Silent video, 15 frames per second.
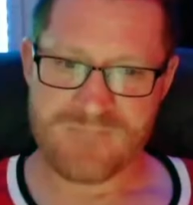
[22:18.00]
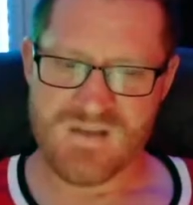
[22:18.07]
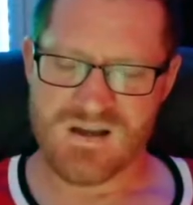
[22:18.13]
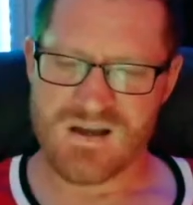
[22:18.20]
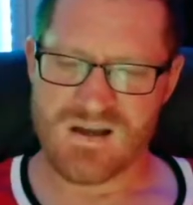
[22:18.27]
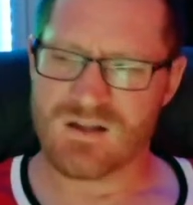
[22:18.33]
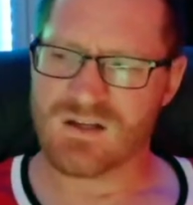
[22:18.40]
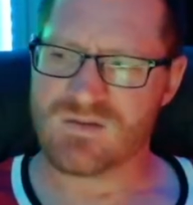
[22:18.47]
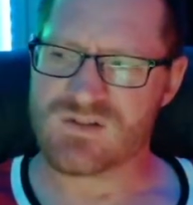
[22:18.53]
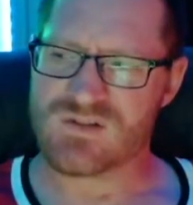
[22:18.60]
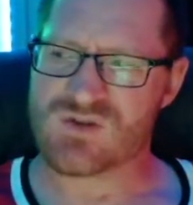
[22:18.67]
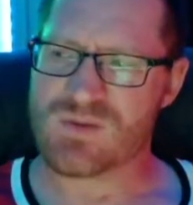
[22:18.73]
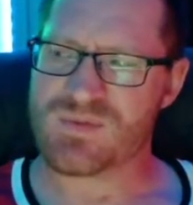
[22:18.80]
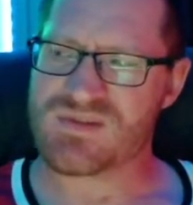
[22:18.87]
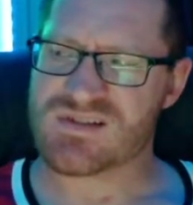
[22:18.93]
How long of a
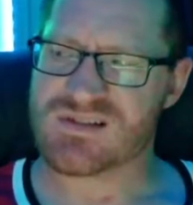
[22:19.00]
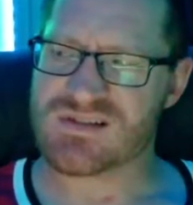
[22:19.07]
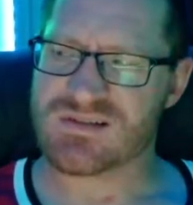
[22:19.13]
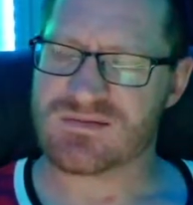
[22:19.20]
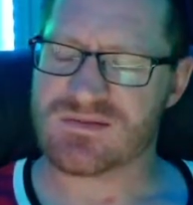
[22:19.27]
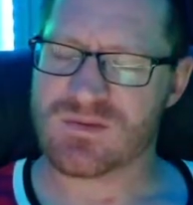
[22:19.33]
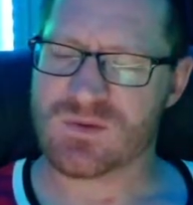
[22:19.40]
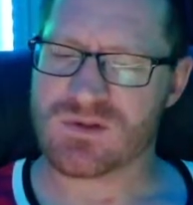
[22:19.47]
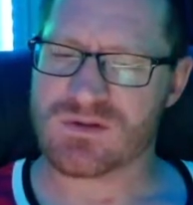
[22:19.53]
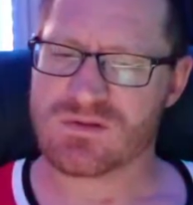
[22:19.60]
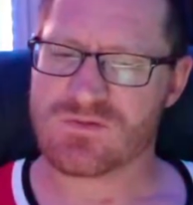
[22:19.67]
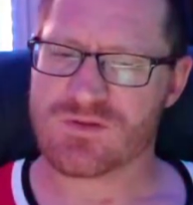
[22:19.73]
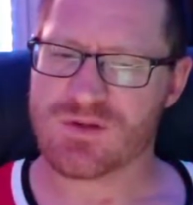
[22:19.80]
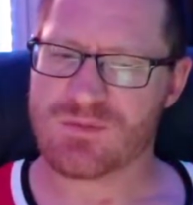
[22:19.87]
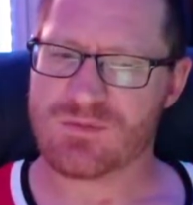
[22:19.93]
trip is it, I wonder,
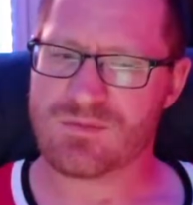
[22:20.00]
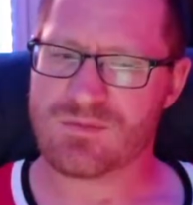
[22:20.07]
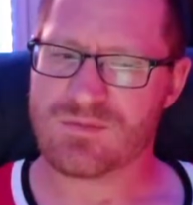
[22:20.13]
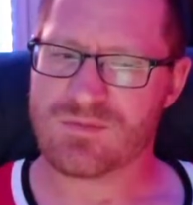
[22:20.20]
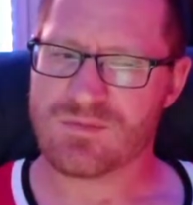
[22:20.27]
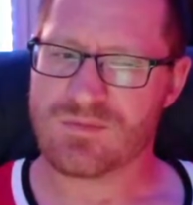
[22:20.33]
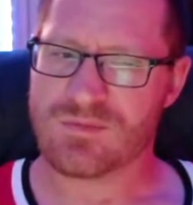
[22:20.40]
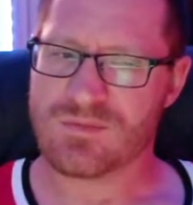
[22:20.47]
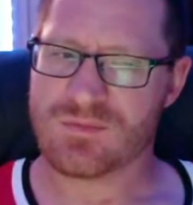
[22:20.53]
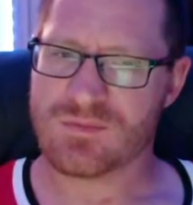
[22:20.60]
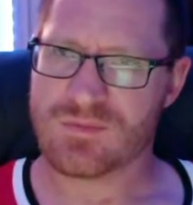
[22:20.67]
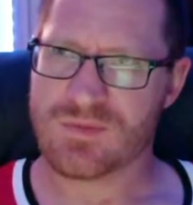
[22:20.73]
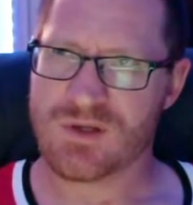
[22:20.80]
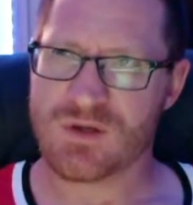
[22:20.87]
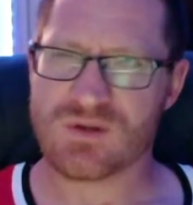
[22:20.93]
from
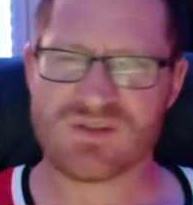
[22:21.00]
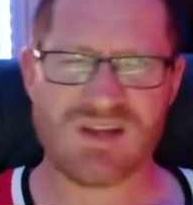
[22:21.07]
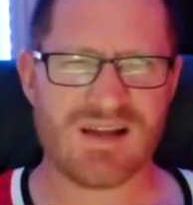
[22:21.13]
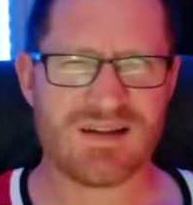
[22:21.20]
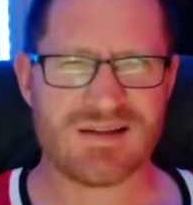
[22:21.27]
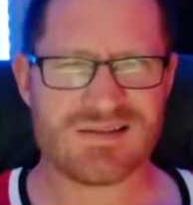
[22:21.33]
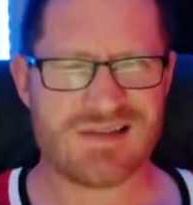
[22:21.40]
here to Thailand?